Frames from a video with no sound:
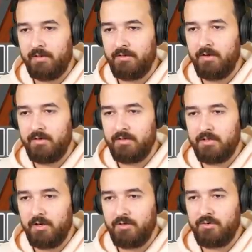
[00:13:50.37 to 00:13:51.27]
not
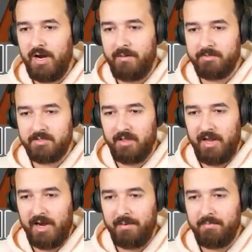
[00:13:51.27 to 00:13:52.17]
so drab
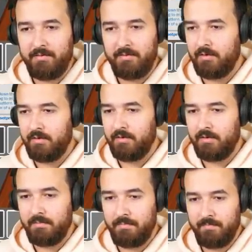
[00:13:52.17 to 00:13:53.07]
slab.
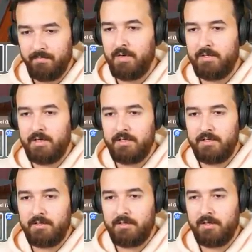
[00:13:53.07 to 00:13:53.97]
Um, I change
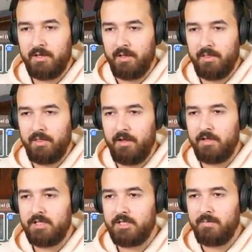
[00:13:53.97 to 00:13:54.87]
it to
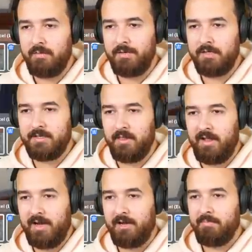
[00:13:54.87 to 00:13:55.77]
this maybe just to
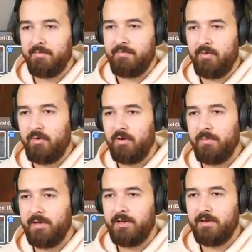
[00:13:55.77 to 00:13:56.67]
lighten up the floor a
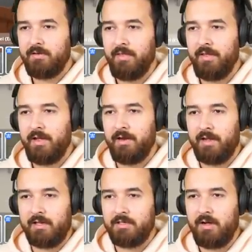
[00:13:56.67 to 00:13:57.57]
bit. And then,
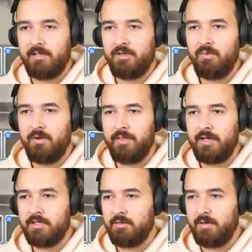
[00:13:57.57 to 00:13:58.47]
okay, so I do want
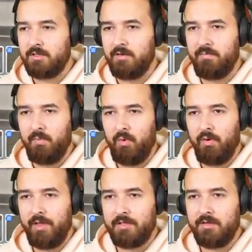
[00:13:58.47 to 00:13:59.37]
these to be sort of
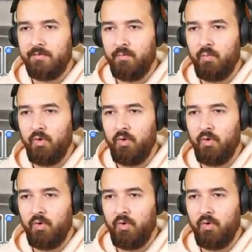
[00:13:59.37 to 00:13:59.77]
more that sort of